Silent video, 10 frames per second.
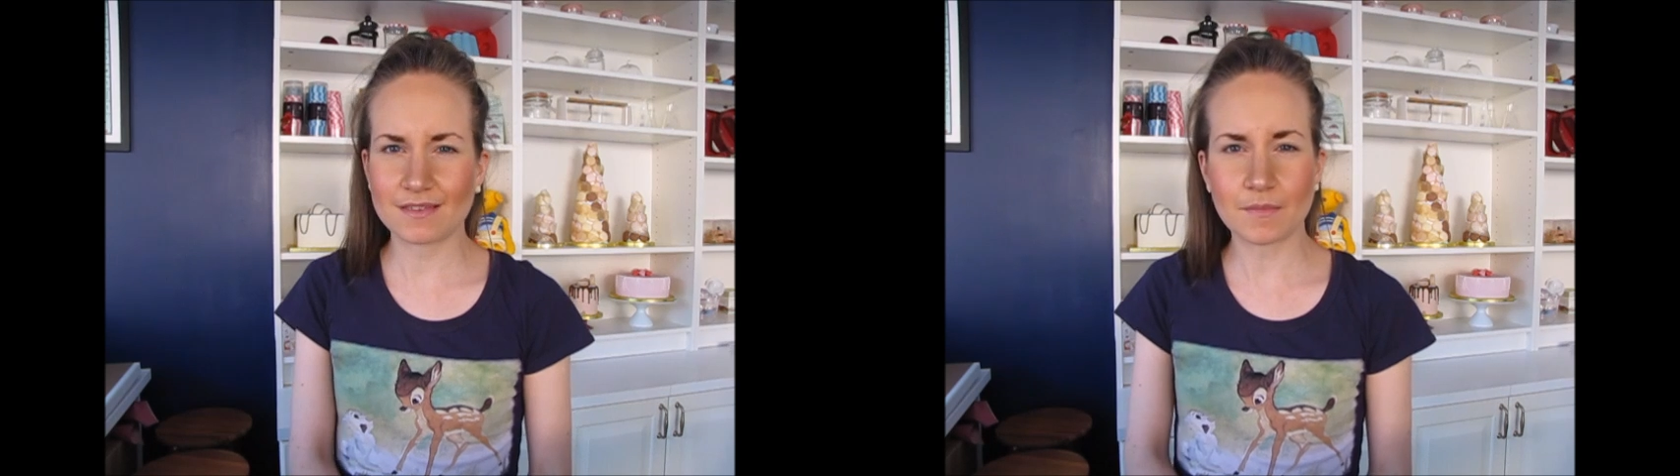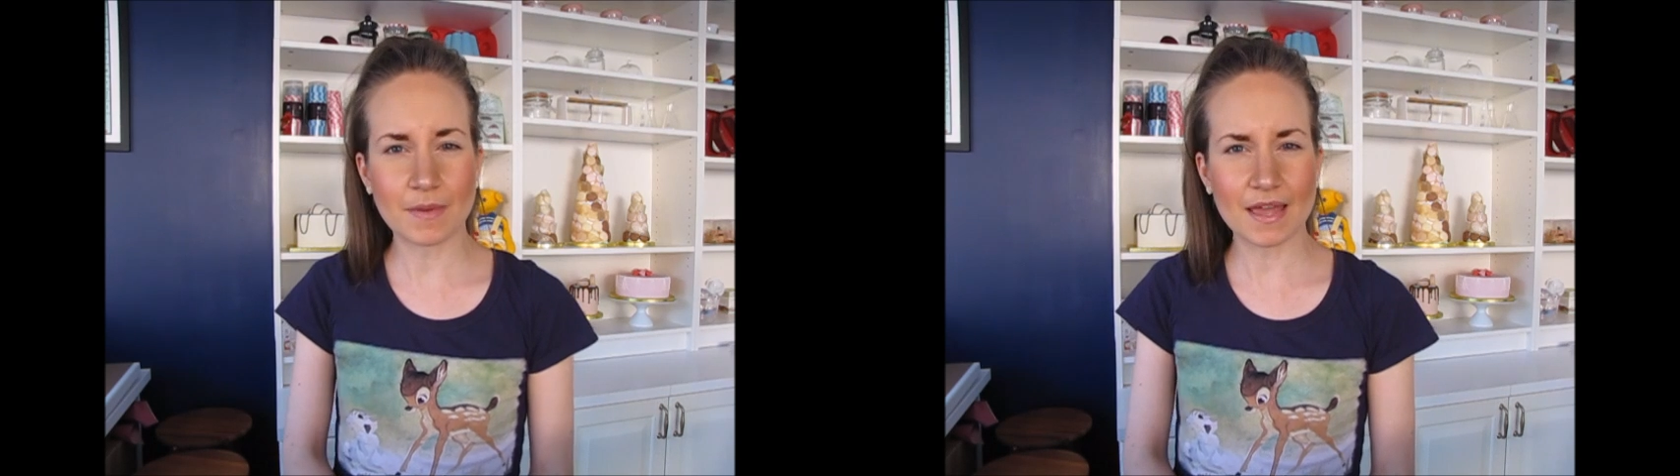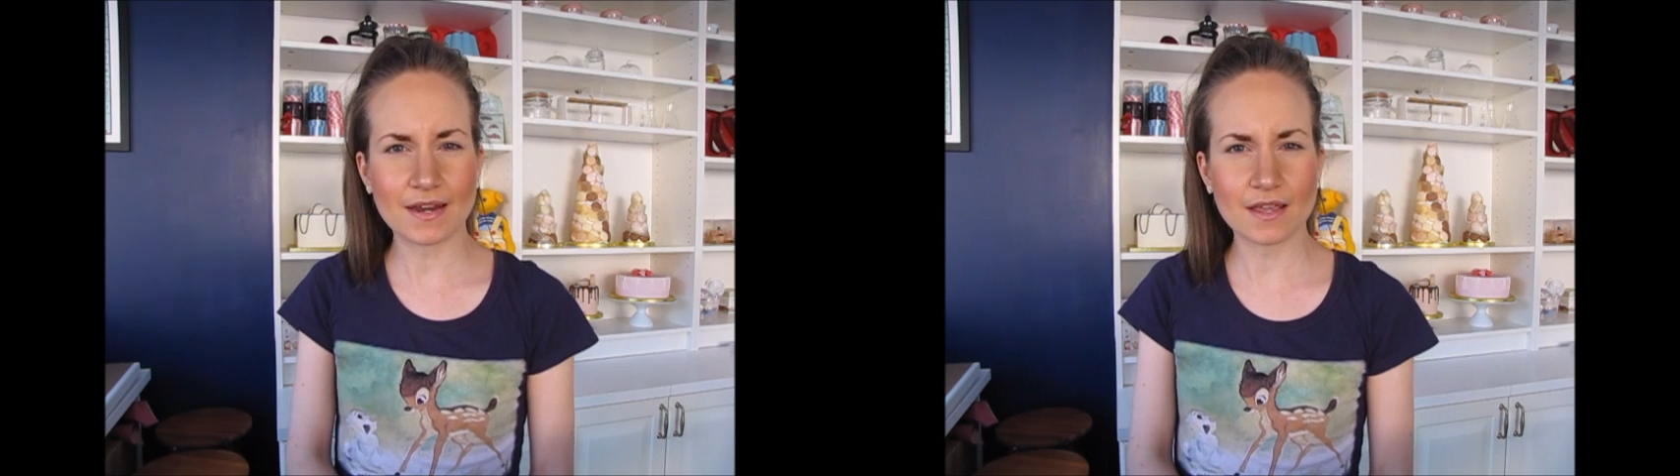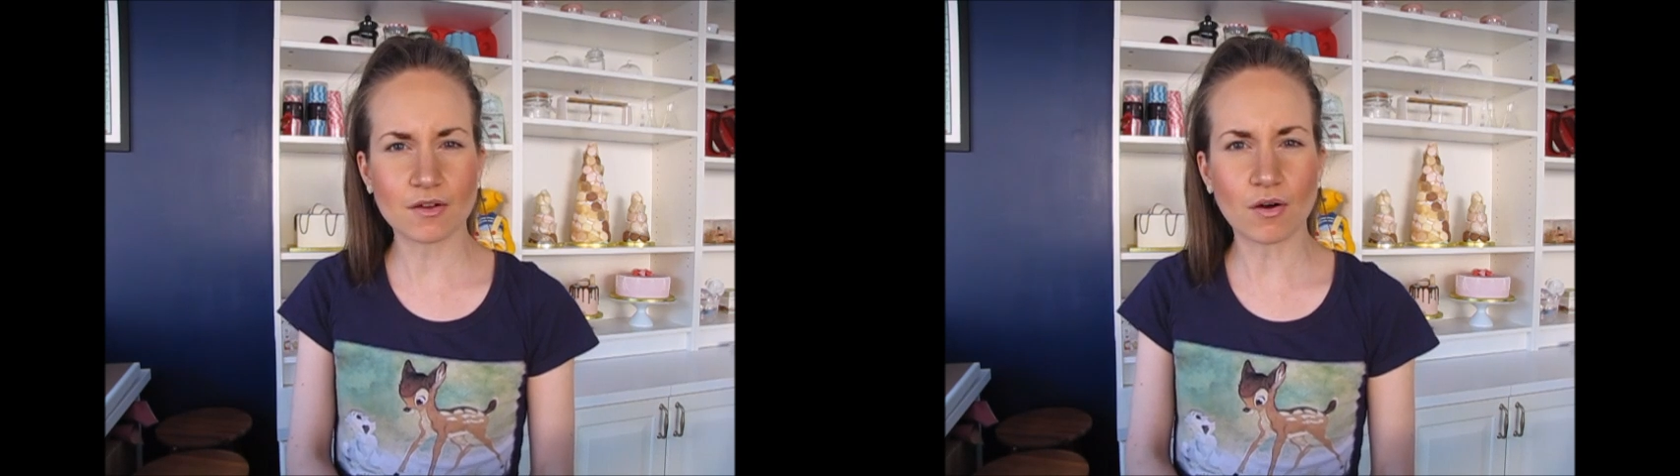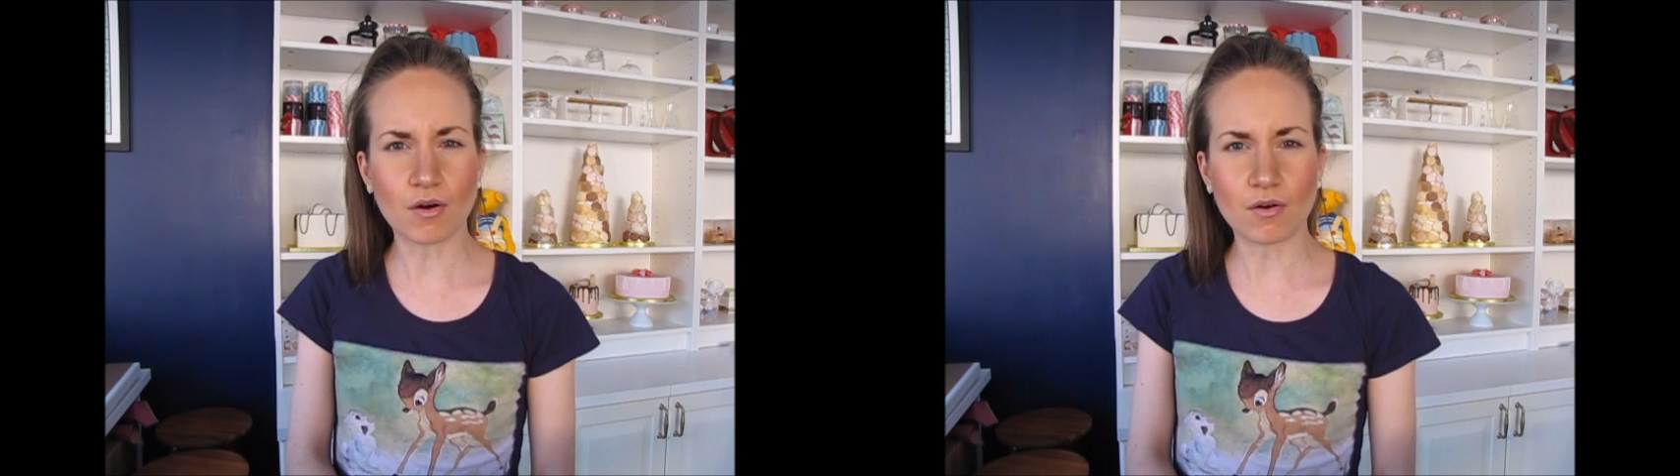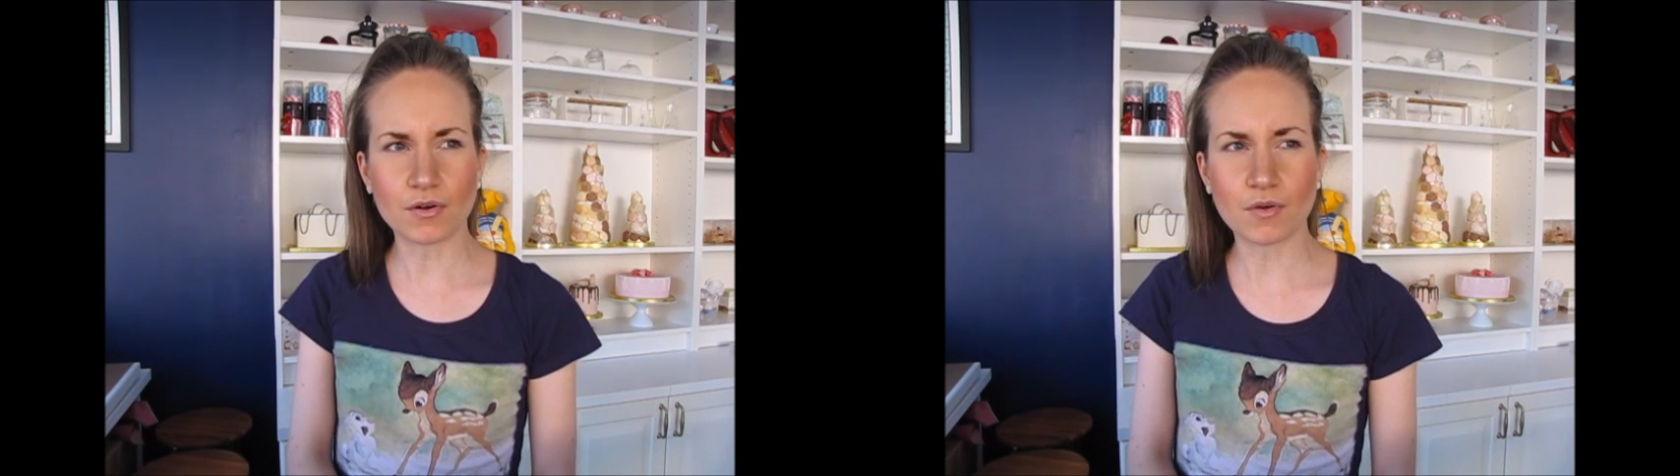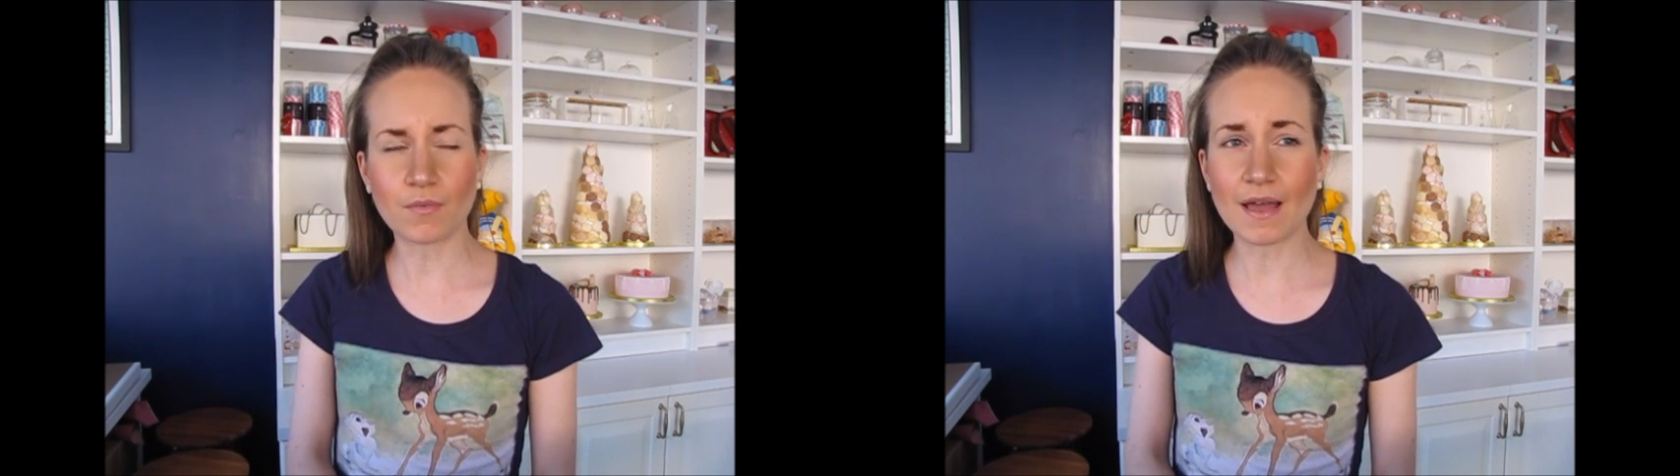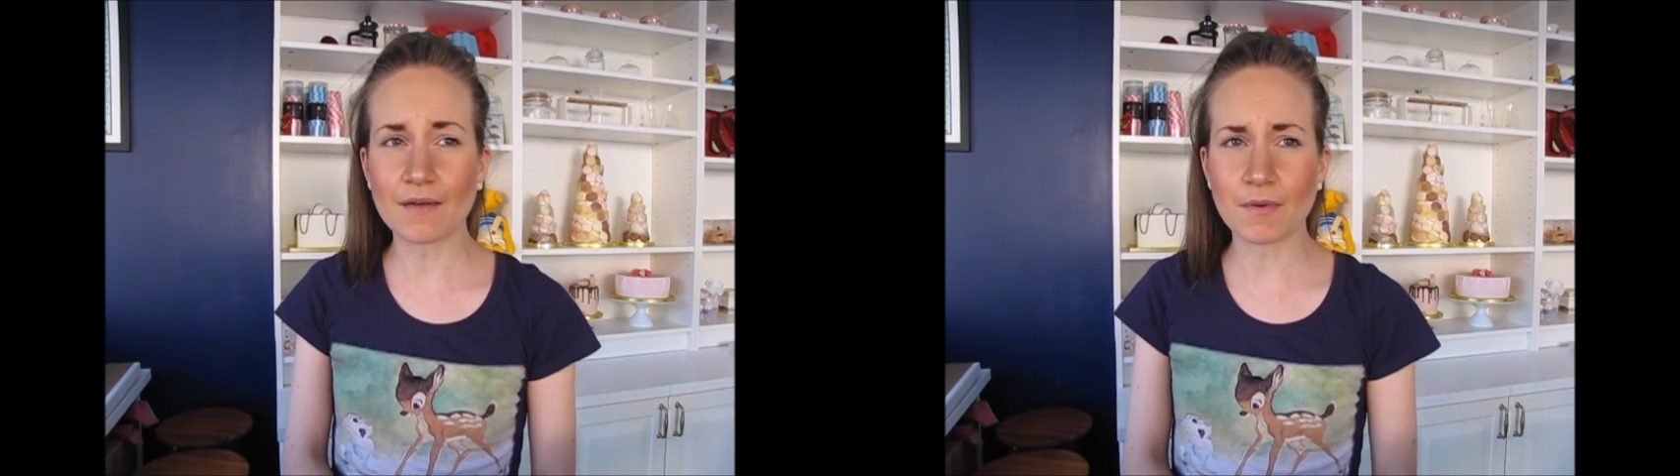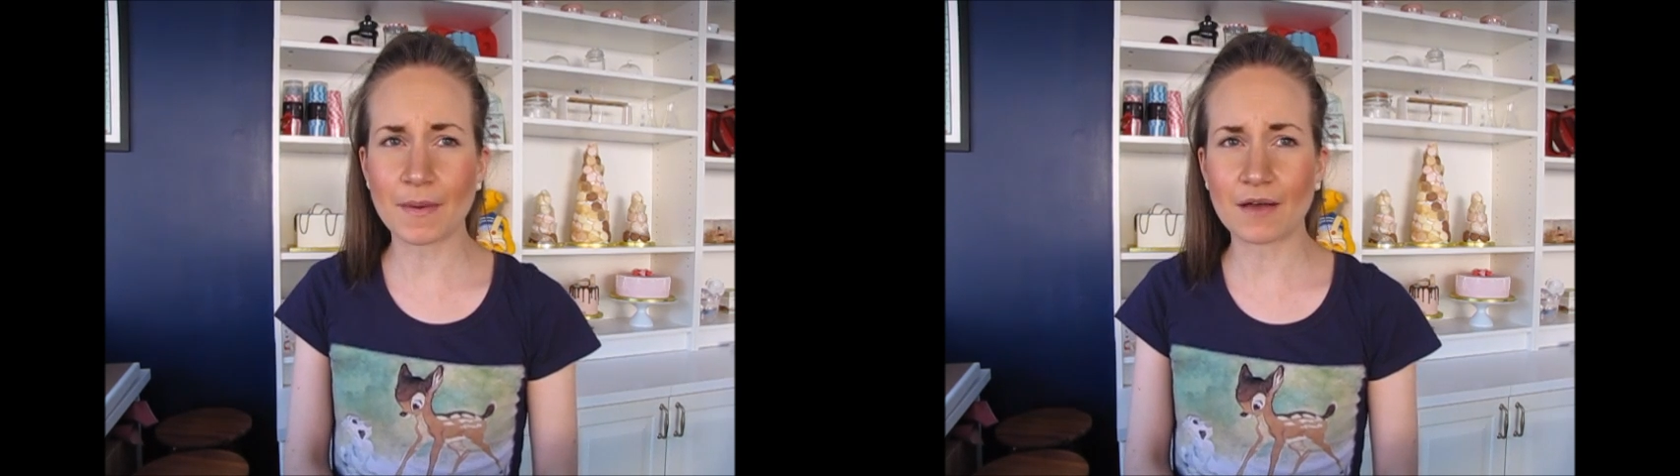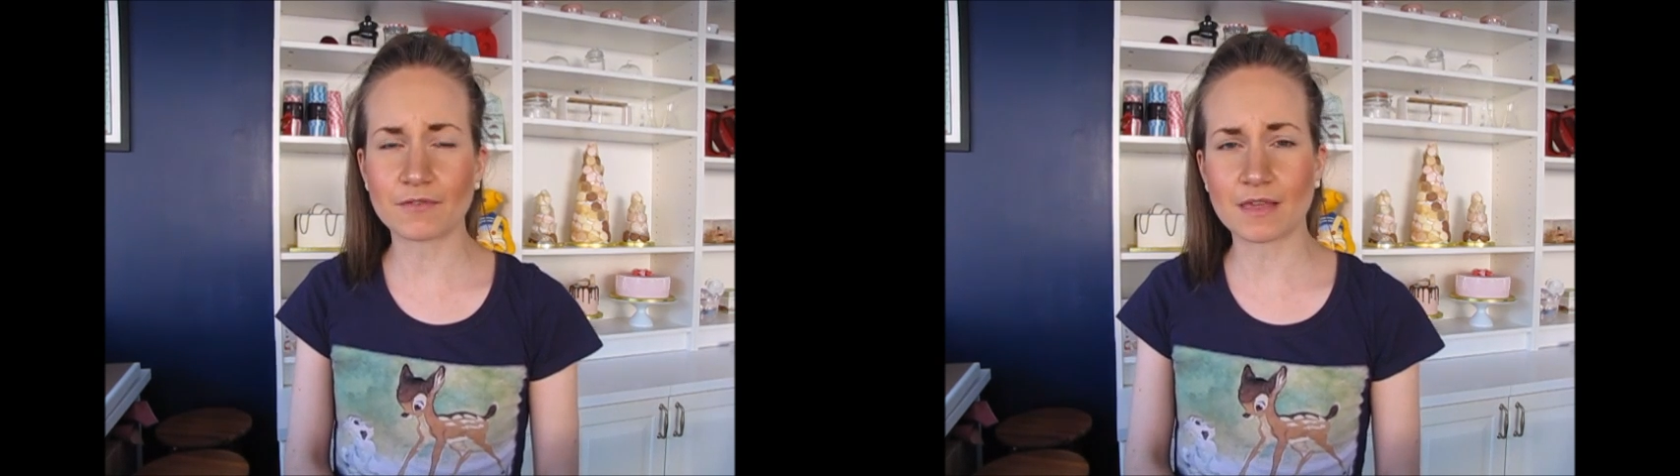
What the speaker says: depending on whereabouts